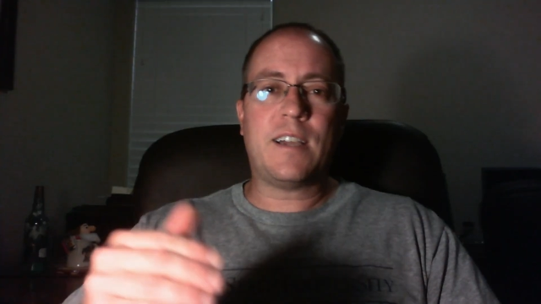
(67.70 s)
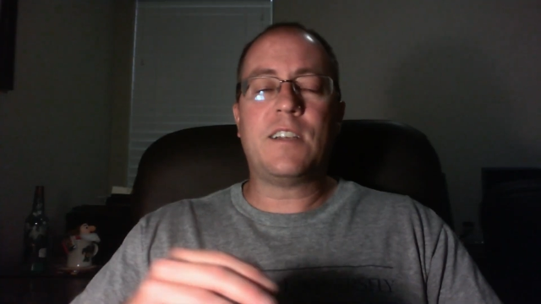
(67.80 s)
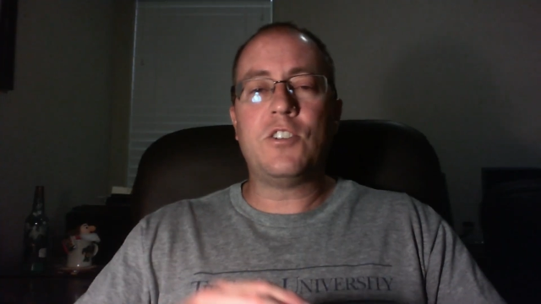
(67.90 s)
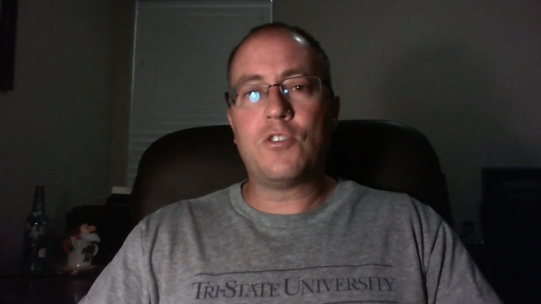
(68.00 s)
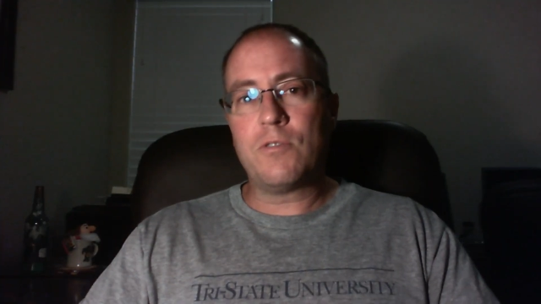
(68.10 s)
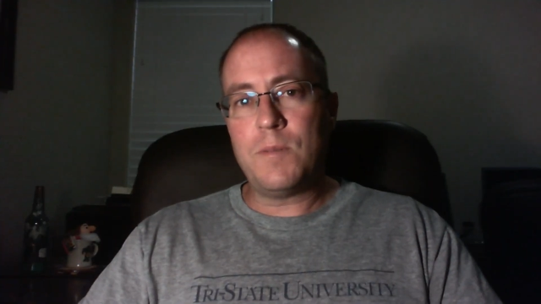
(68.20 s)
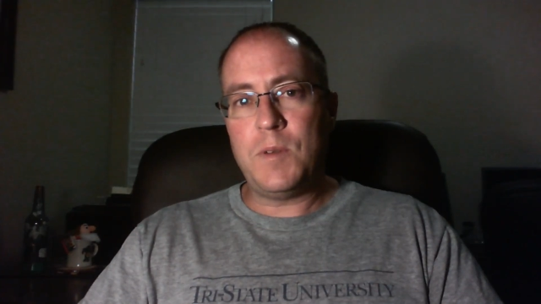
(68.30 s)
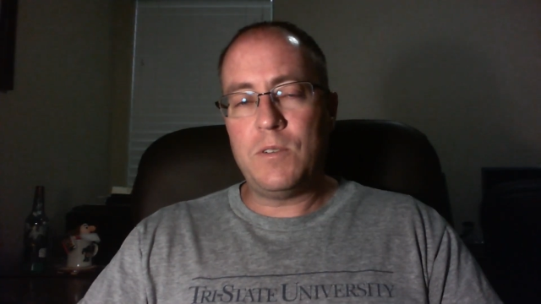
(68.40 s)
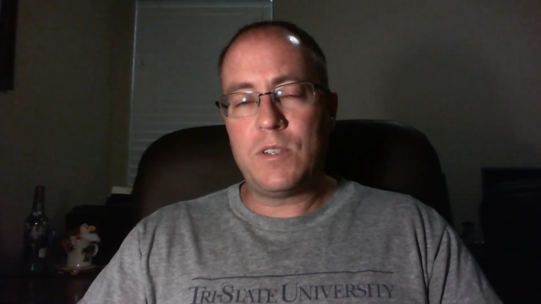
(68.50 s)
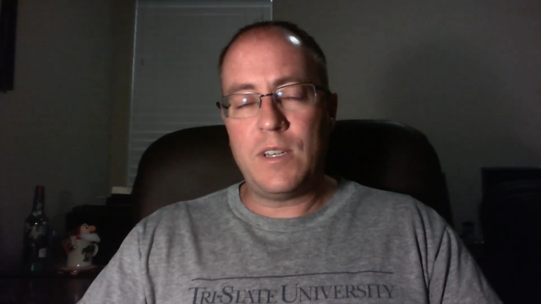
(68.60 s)

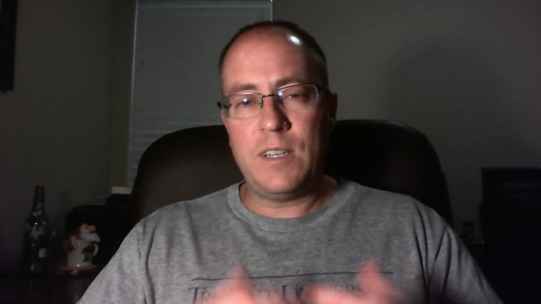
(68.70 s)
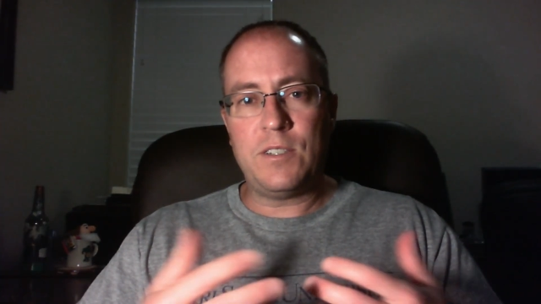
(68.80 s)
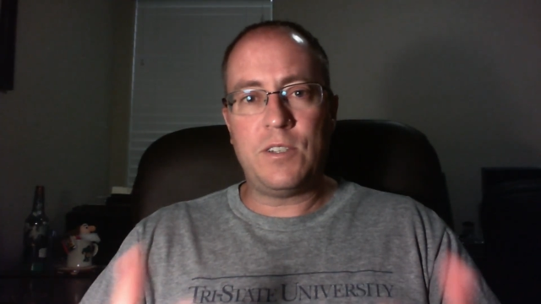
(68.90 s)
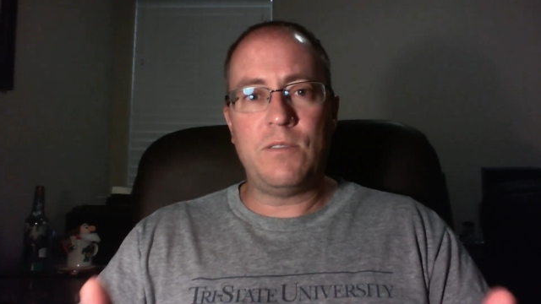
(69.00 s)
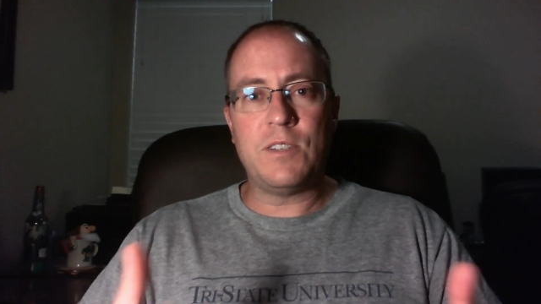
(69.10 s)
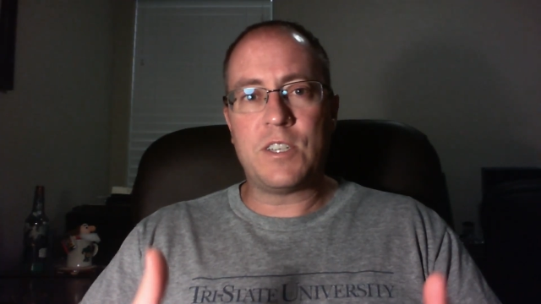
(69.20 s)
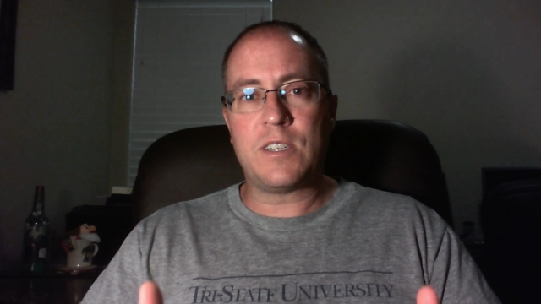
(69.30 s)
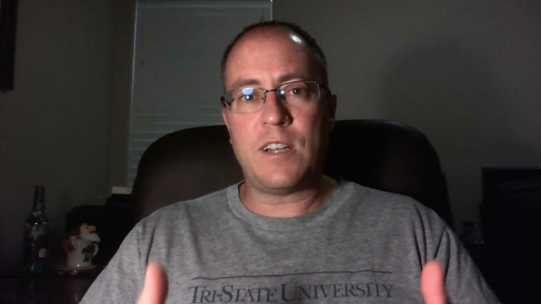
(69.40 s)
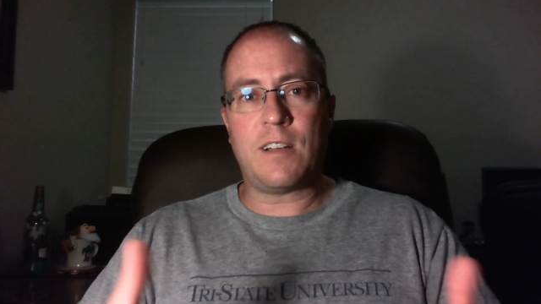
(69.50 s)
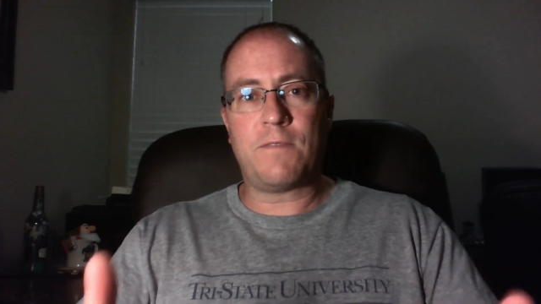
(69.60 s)
contribute into the
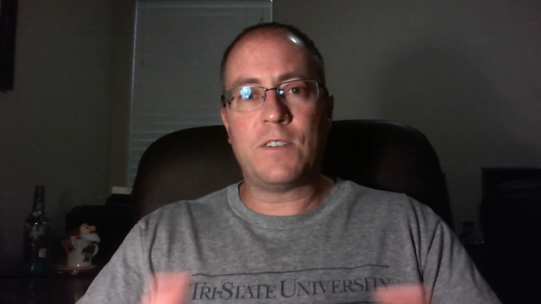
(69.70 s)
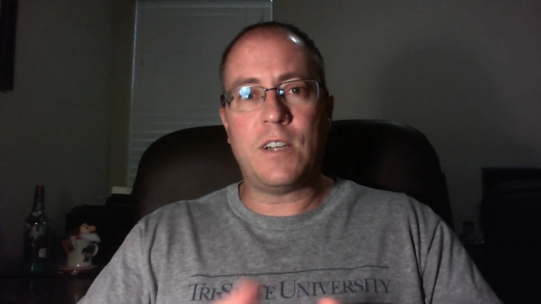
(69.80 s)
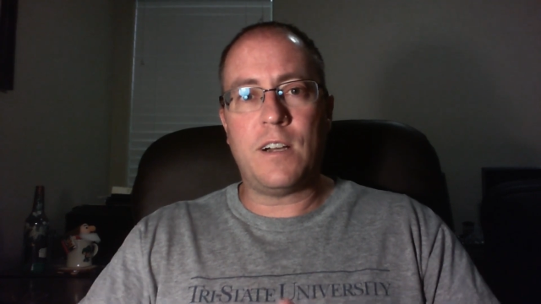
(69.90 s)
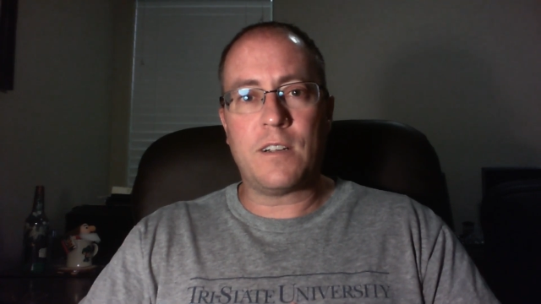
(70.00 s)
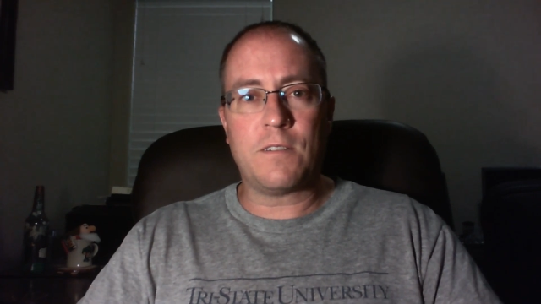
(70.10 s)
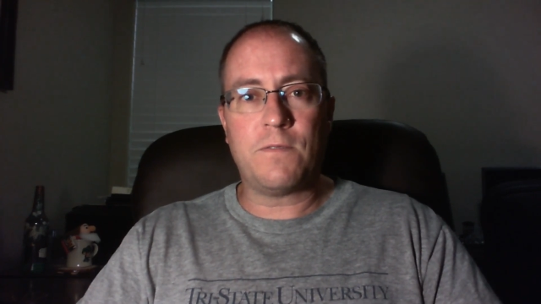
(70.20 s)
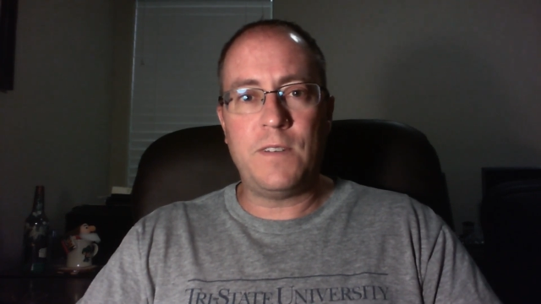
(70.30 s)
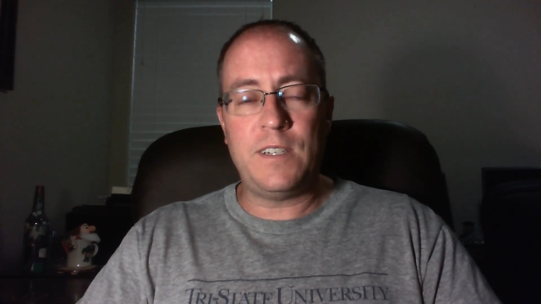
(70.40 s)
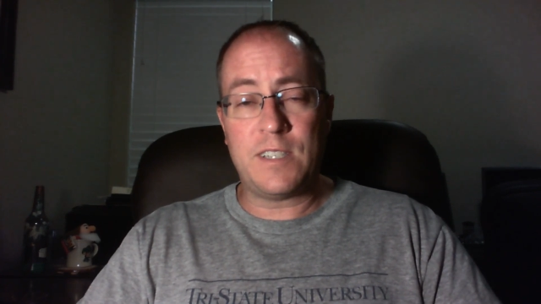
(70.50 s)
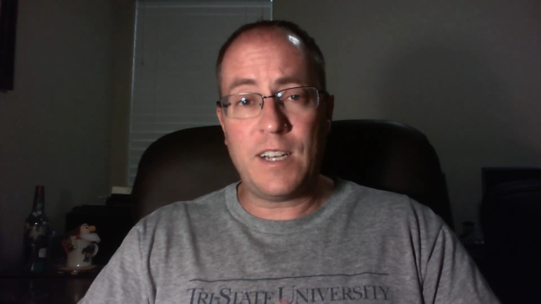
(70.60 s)
stock
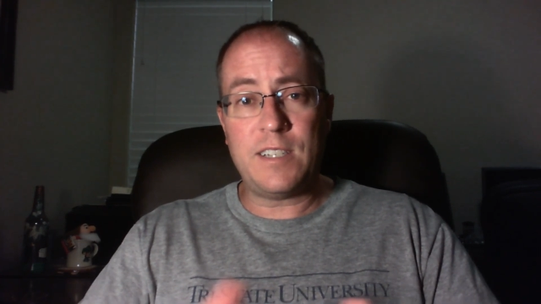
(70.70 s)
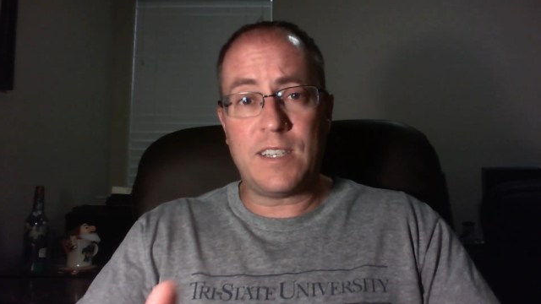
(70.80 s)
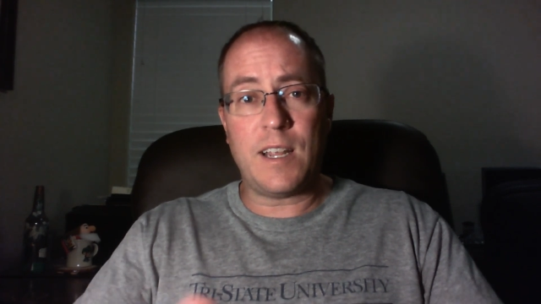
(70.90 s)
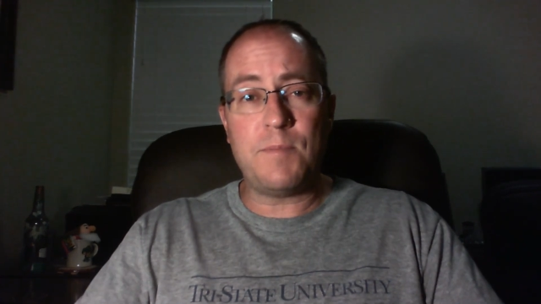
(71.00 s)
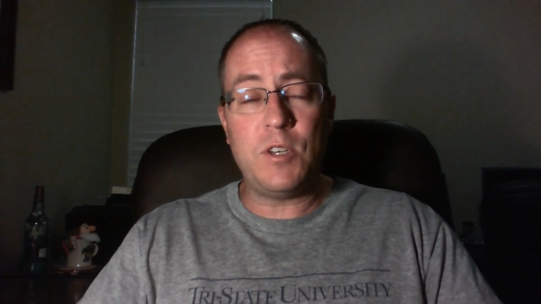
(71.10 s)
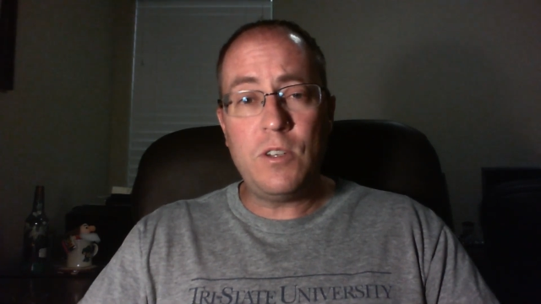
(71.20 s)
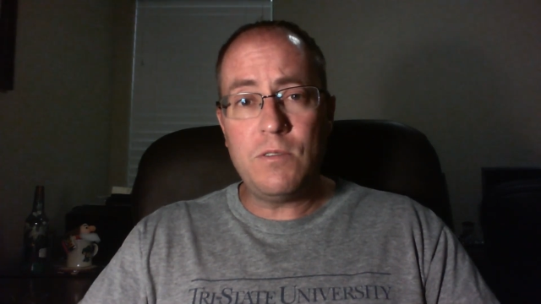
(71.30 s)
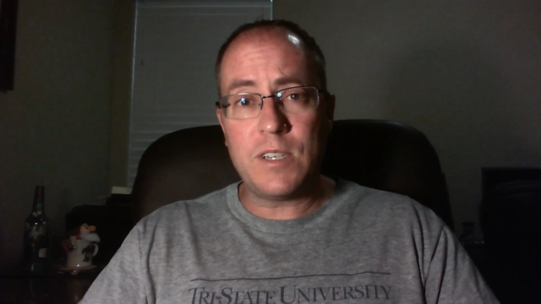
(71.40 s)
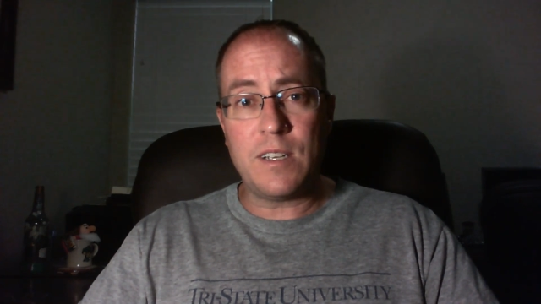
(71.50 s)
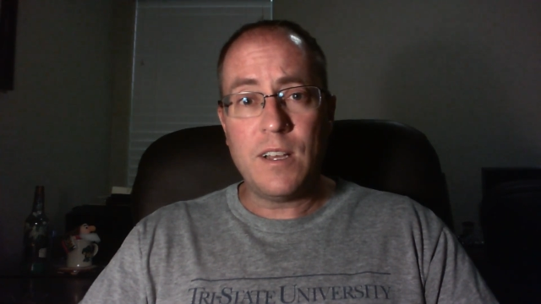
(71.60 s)
photography sites that I've been
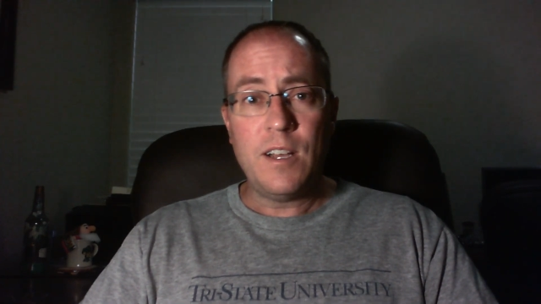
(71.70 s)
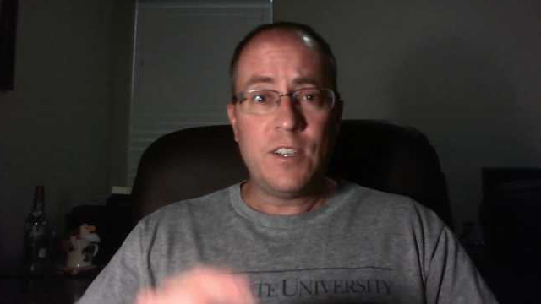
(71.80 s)
using,